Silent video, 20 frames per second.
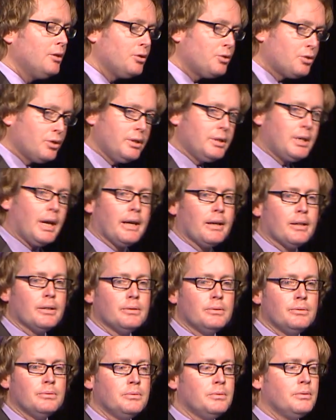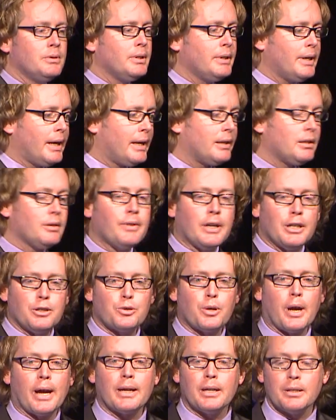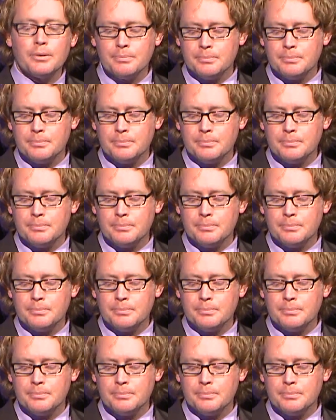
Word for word: good data, and event tracking.